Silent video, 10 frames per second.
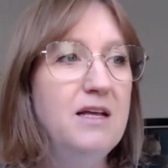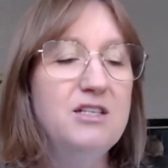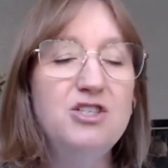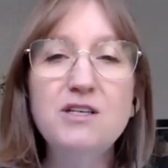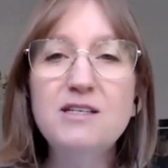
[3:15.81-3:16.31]

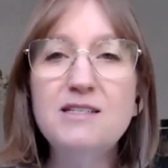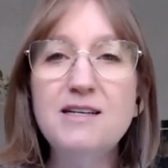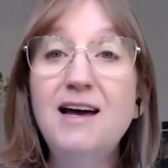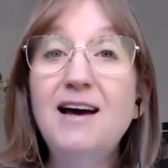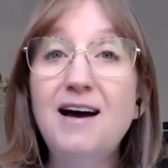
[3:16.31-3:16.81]
It's just
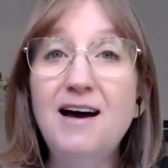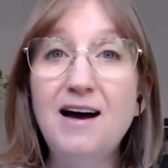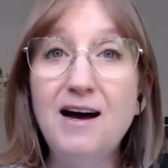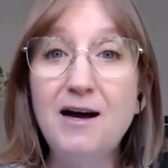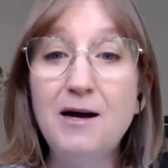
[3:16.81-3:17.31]

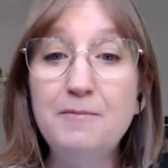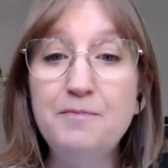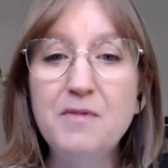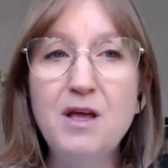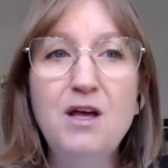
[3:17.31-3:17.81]
ha.
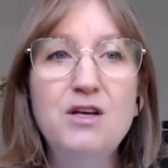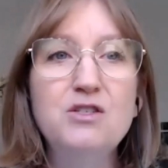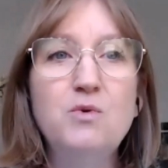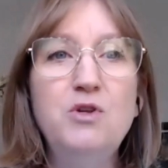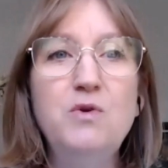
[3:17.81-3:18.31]

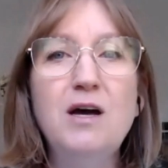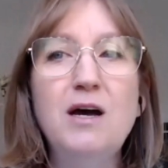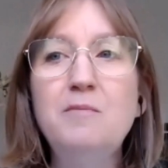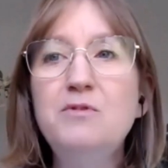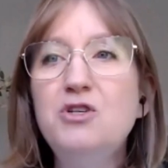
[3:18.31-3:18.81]
So when you
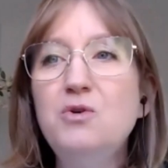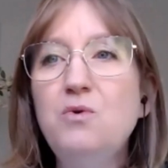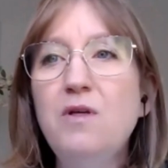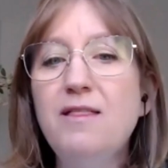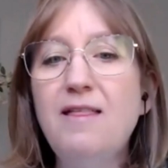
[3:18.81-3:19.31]
come
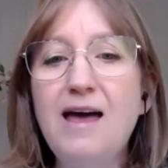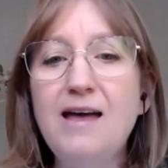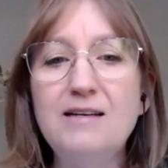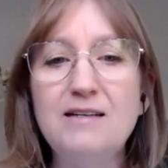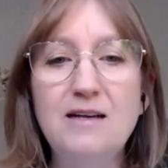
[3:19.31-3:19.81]
to
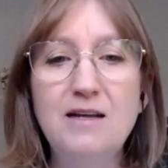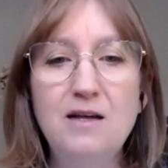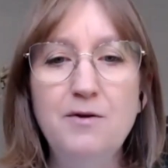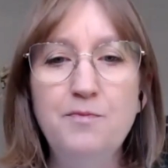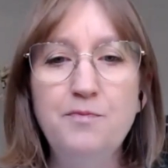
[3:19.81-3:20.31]
that
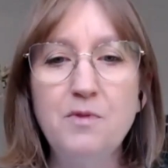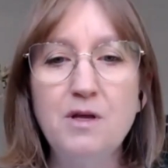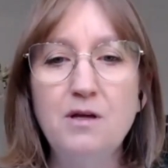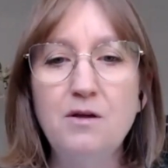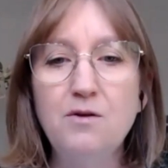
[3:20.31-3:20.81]

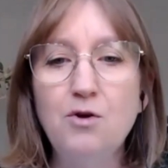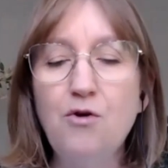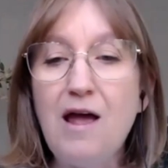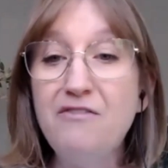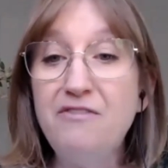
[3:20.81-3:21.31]

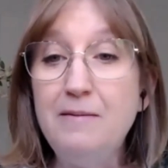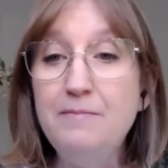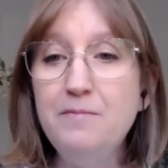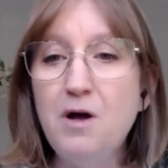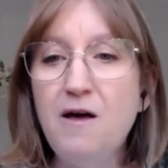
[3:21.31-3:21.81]

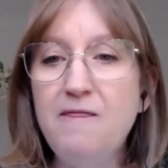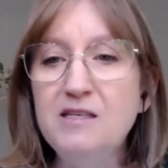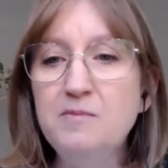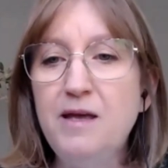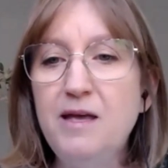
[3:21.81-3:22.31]
grapheme on
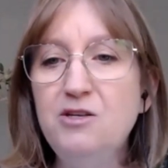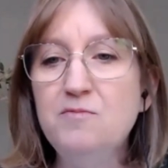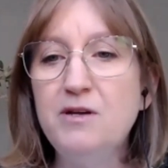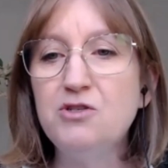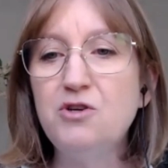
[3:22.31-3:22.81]
this page,
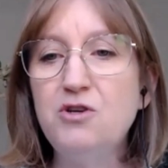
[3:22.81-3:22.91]
make sure